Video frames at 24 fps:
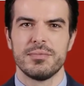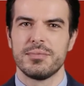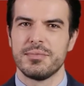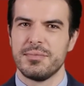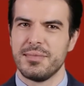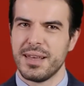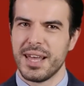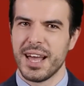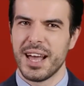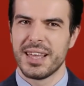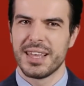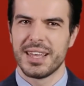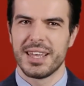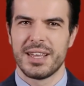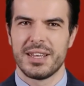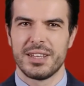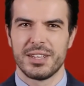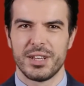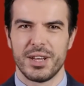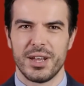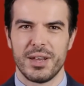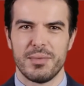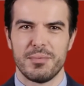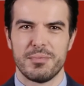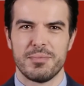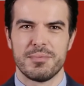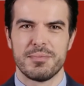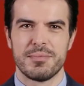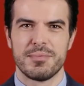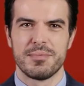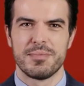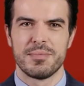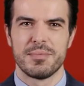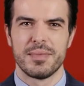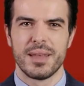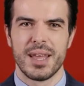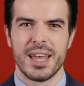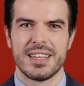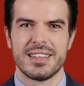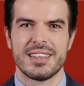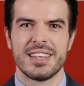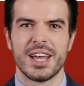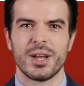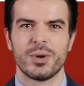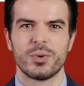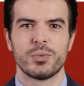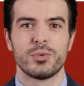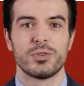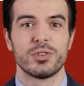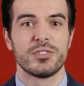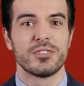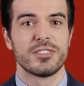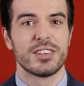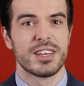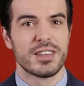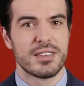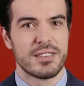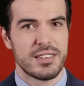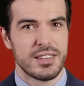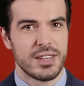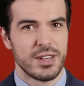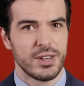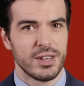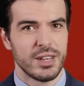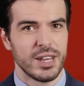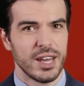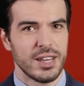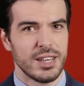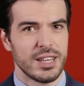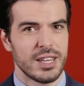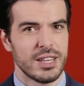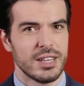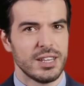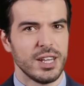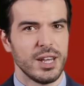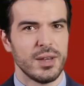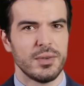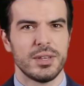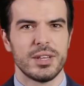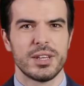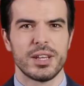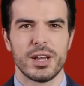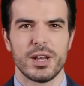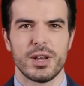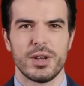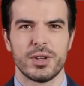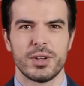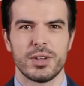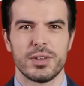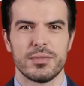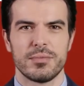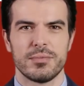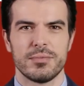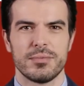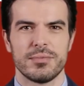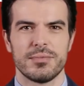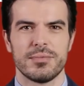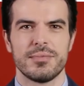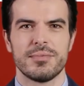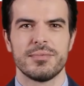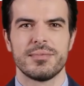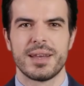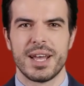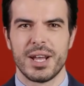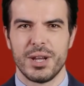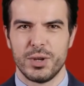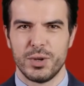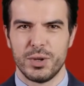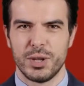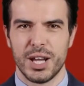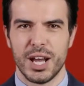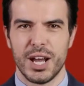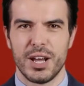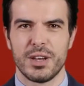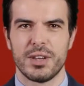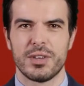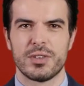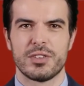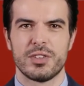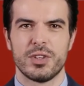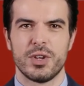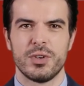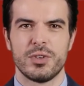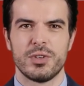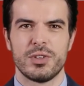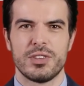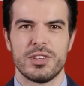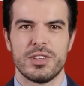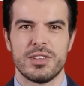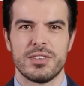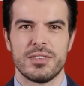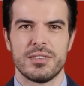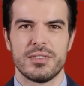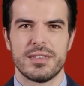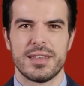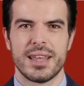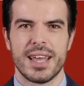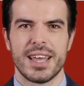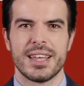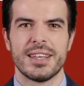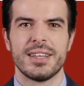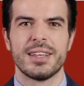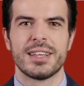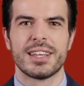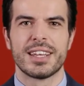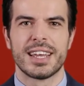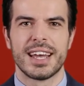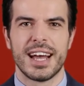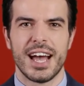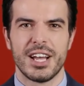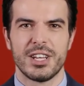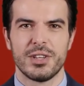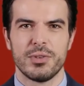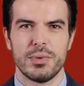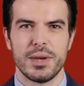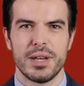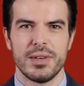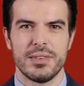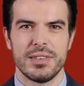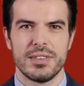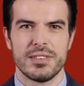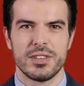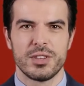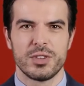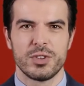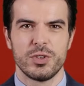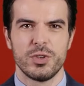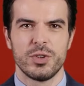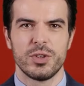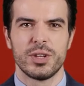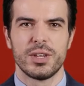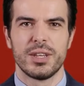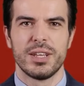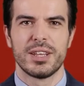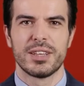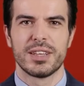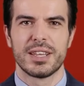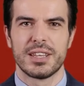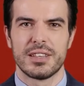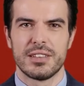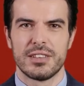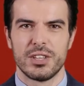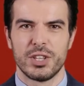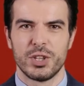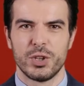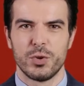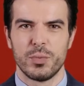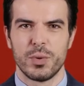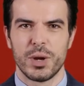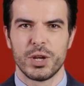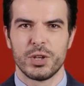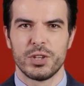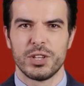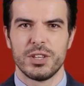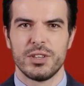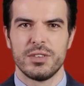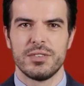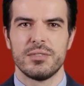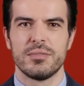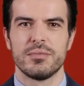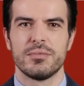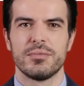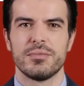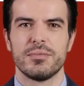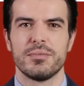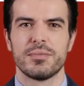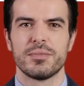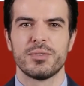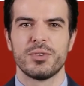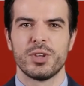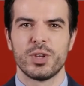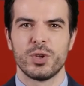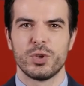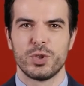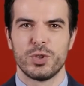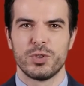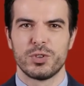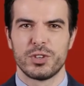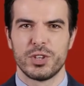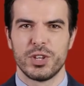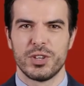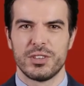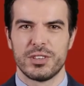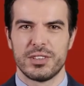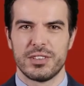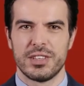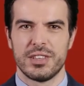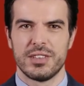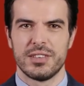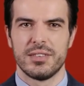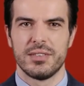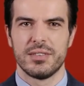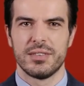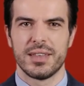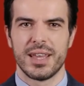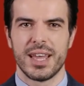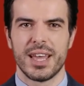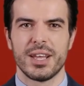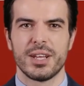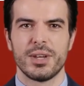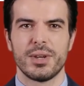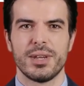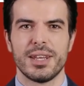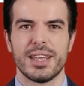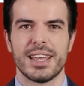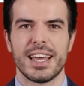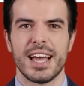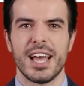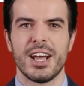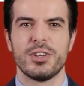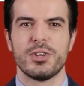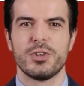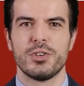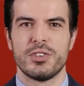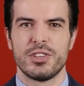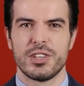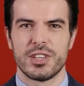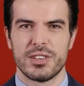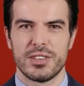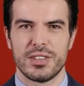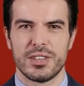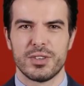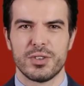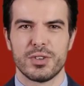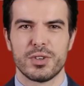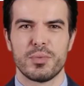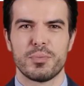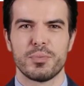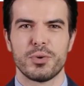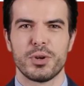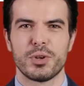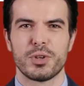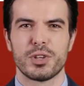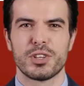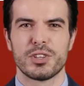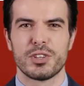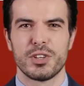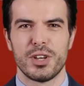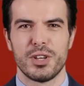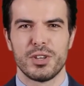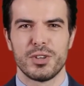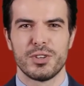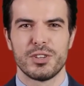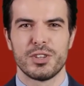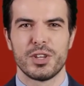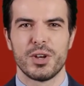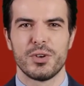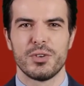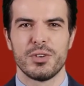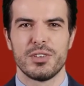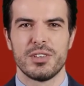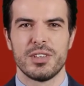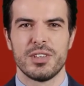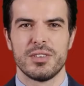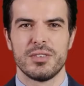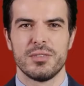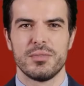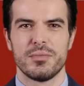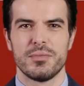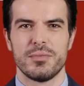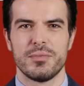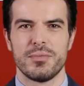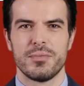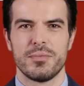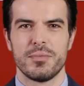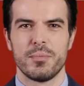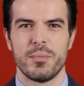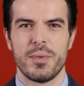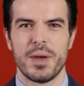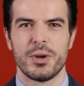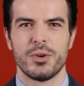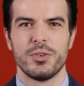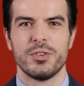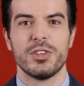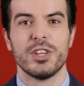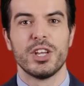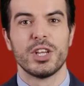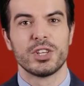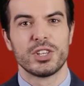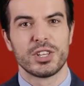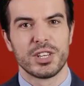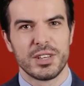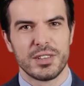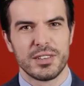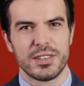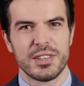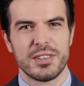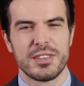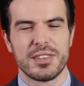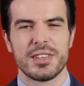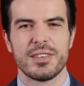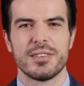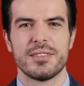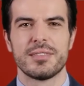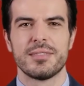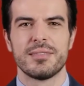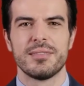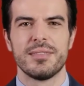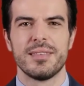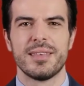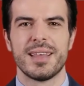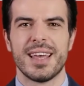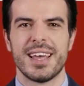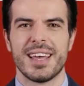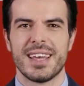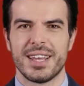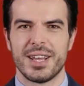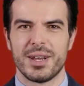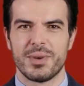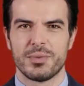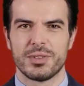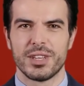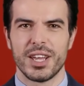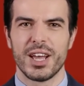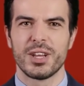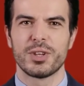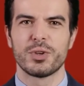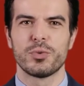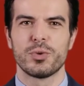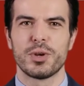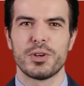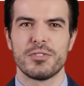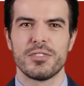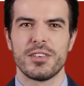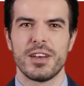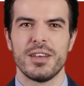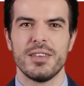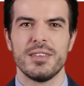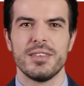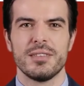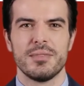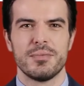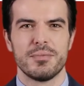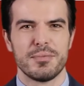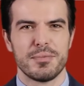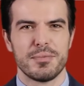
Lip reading: not income. Examples of things that are not income include medical care and services, including cash payments in certain limited situations, social services, including cash assistance to purchase certain services, weatherization assistance, income tax refunds,